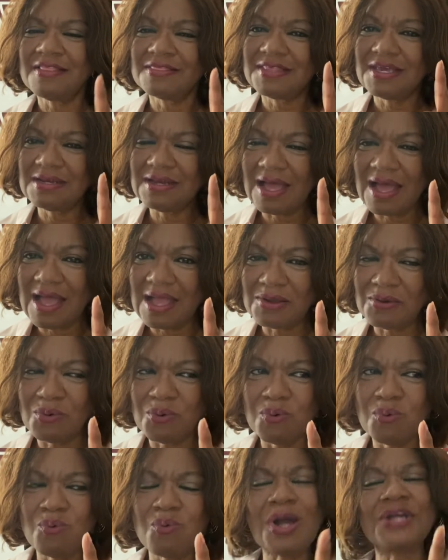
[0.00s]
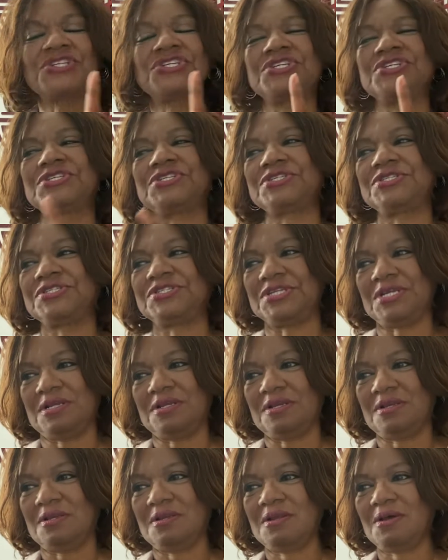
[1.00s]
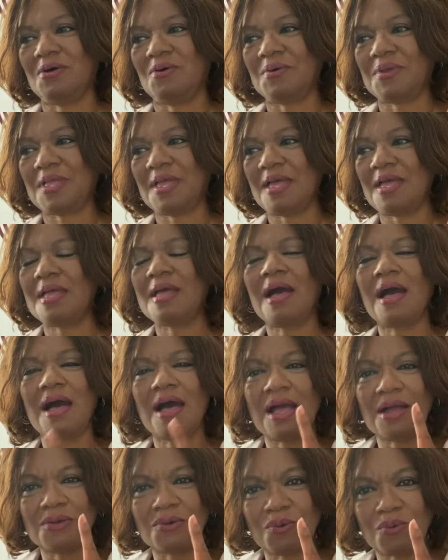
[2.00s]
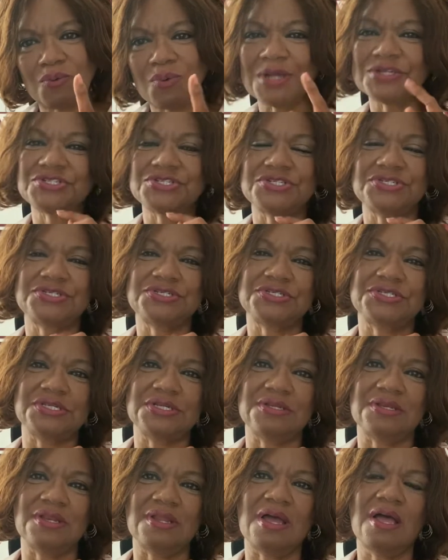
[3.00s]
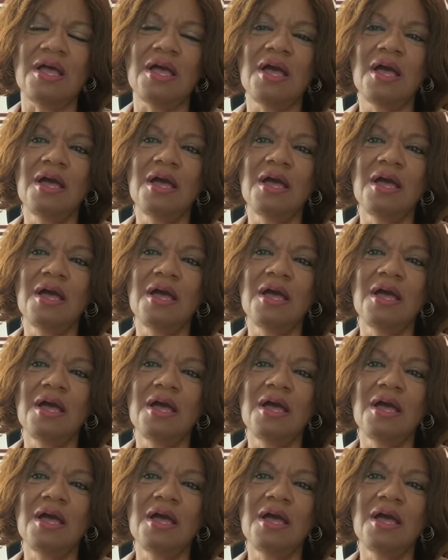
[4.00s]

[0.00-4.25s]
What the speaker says: then I question, okay? I question,